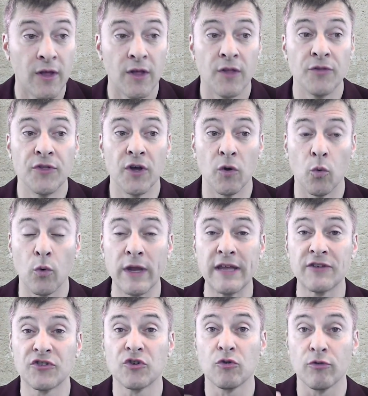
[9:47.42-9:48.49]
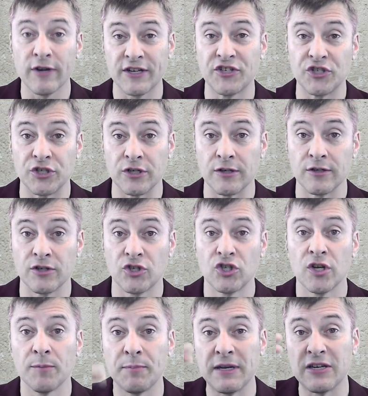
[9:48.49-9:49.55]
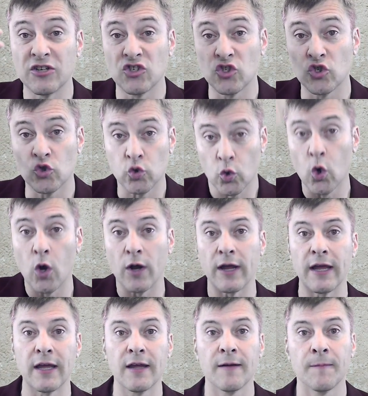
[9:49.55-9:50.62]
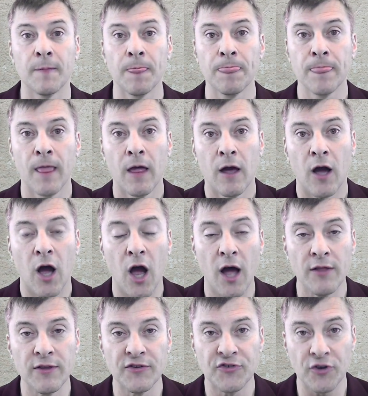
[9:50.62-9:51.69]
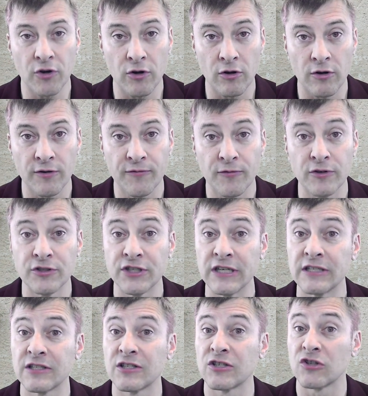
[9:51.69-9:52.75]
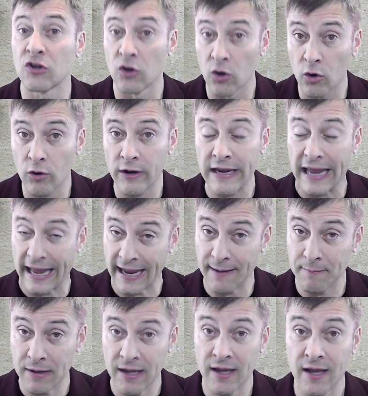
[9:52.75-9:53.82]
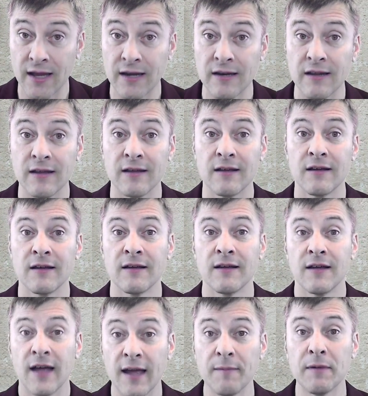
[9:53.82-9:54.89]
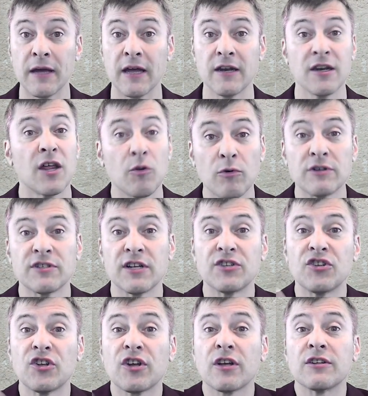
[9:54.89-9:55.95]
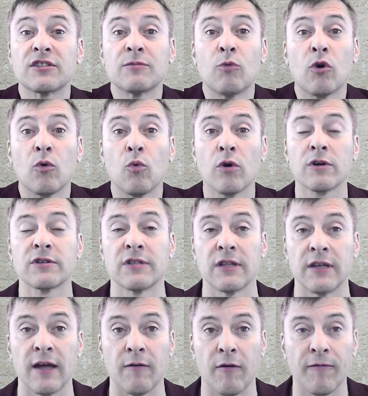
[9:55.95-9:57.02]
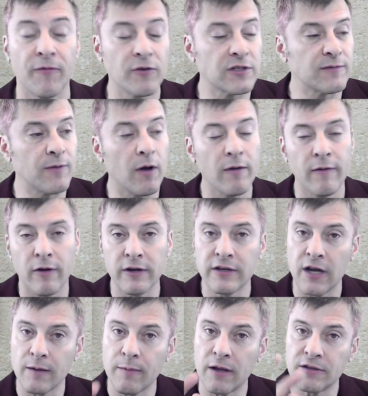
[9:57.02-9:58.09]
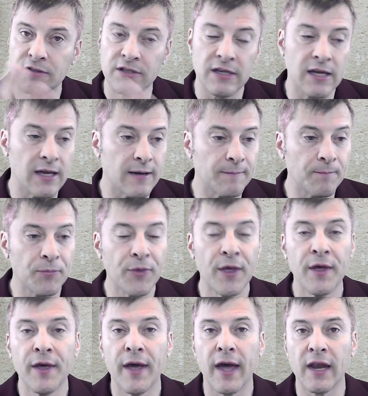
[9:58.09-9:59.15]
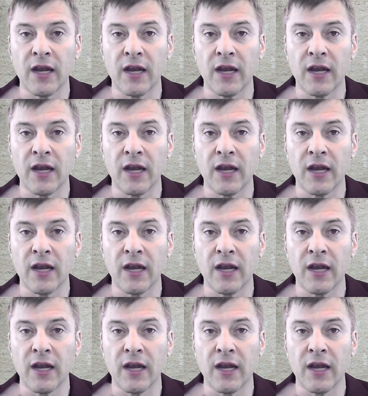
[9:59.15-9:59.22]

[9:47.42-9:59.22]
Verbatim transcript: that we as Christians should be destroying on this earth for Jesus' glory, amen? Amen. In other words, let's look at some more works of the devil. First of all, we've already talked about sin and